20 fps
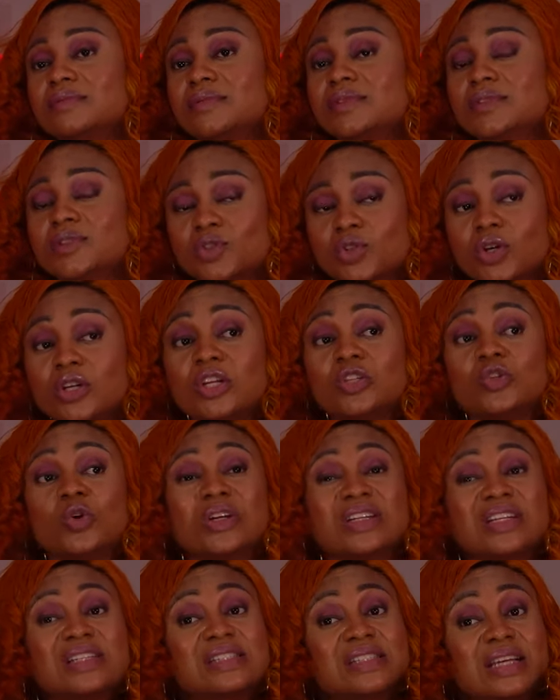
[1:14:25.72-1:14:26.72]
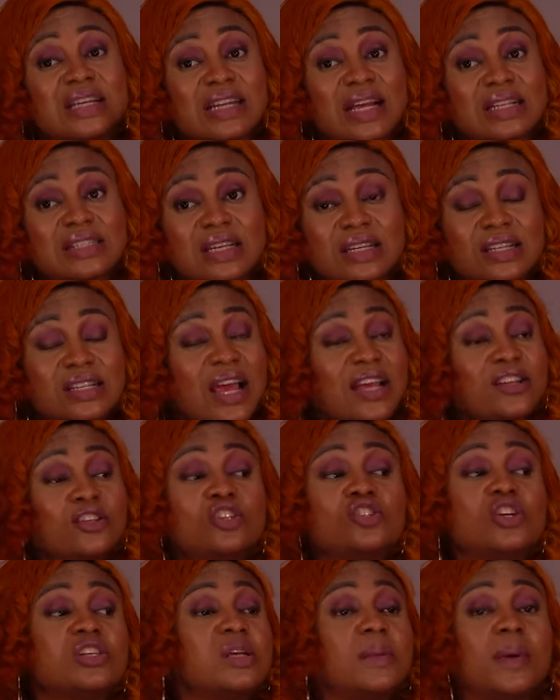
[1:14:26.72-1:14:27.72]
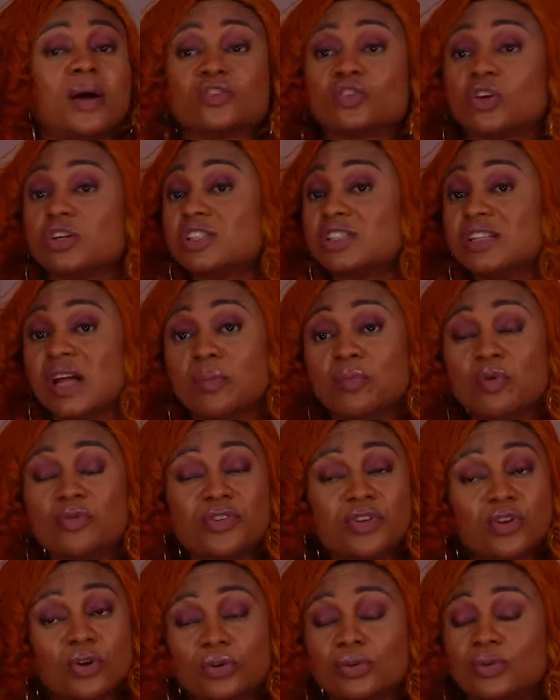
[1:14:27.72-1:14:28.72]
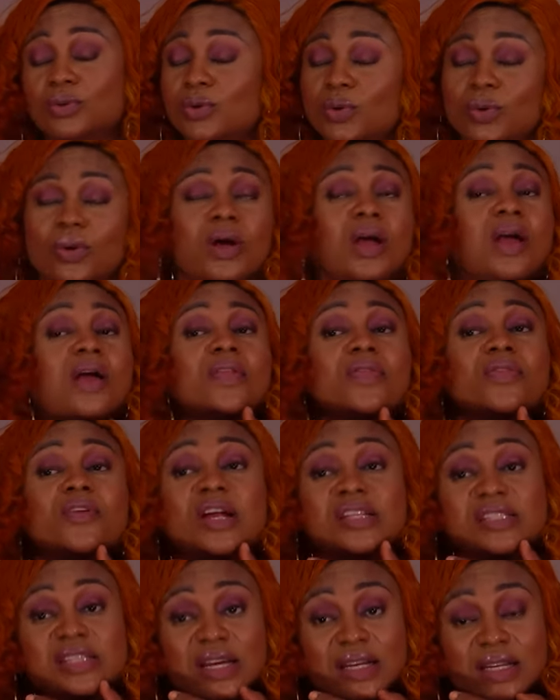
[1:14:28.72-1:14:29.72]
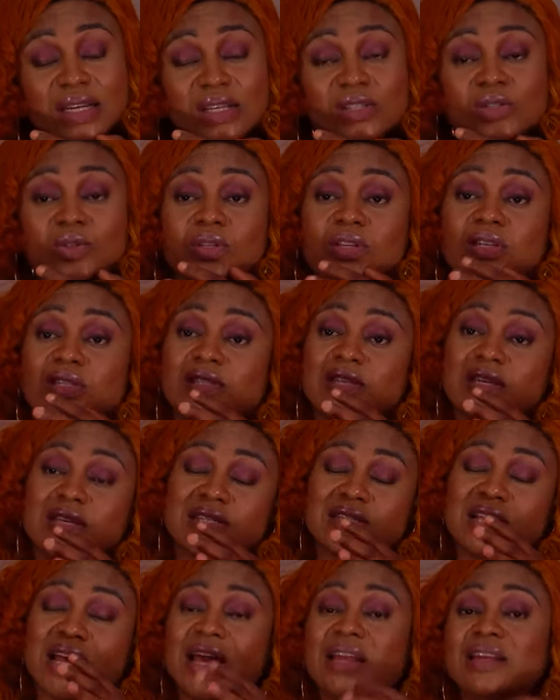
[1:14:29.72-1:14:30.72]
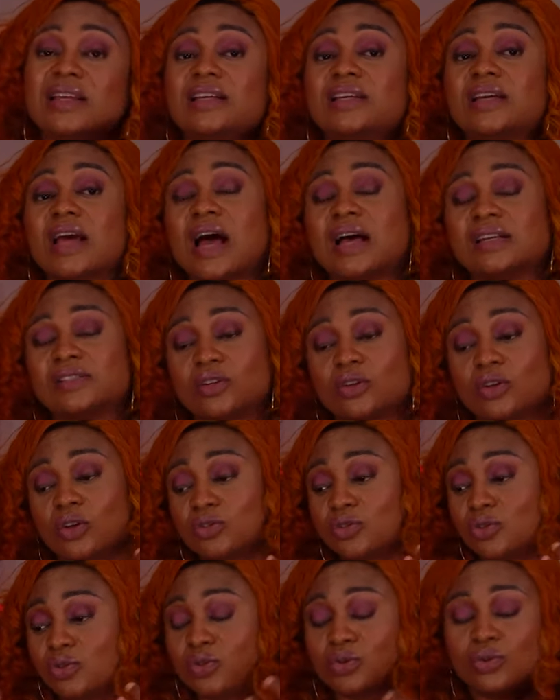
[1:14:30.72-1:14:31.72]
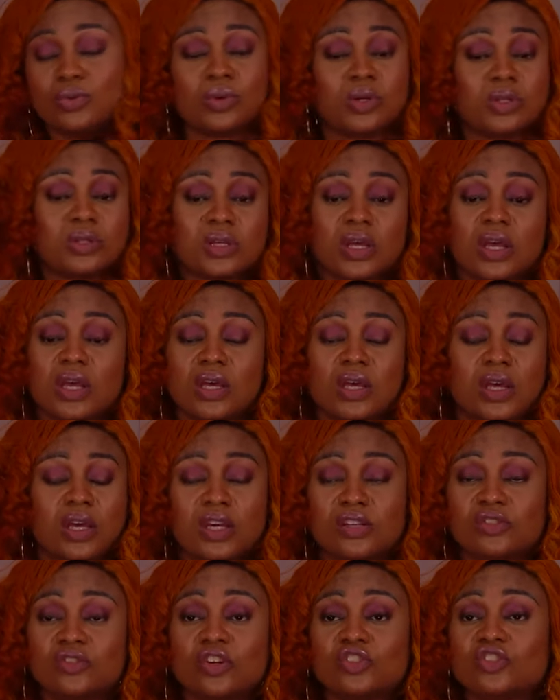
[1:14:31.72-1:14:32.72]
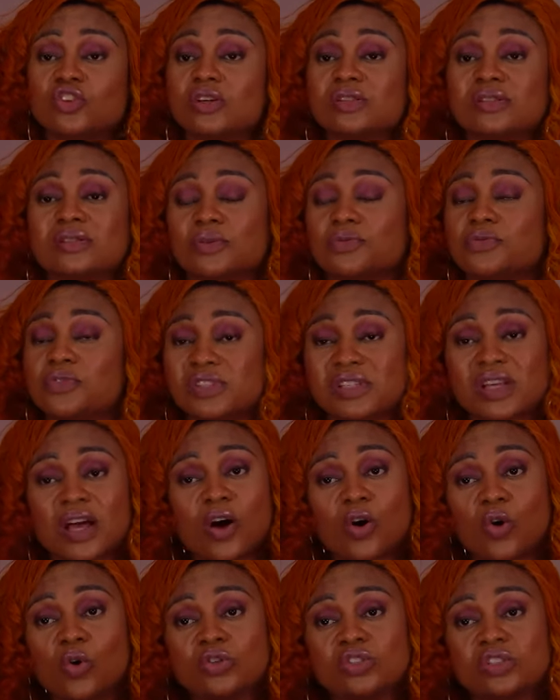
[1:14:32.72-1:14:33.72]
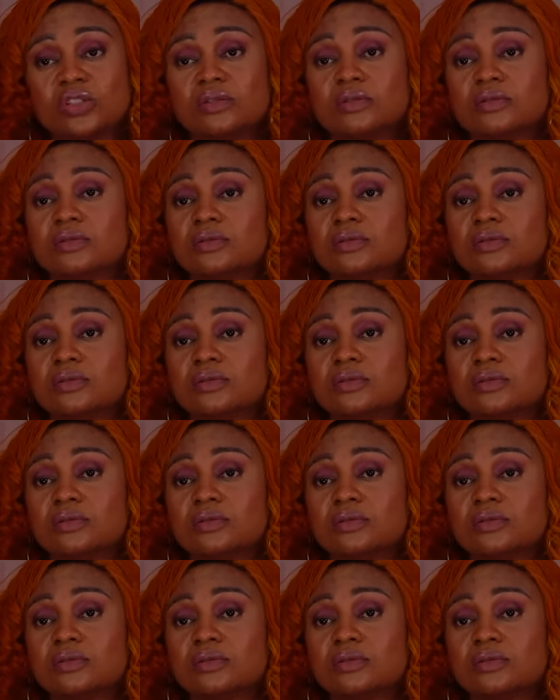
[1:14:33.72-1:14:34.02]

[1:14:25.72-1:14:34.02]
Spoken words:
So you need to understand that technique. Now, it's not just about touching and moving on. No, there are techniques to these things and it has a lot to do with. It's not just the physical coaching.